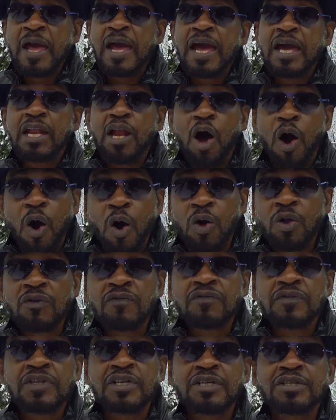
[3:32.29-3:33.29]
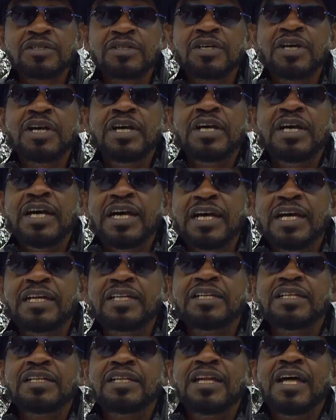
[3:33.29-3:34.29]
And all of this
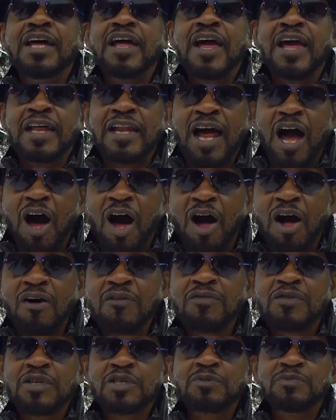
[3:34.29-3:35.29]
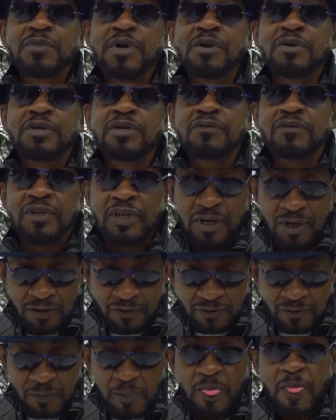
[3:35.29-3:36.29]
in of the spirit of love.
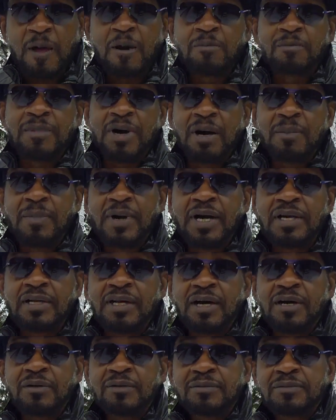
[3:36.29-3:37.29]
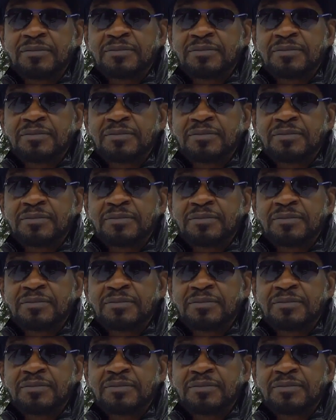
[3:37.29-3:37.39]
Bye-bye now.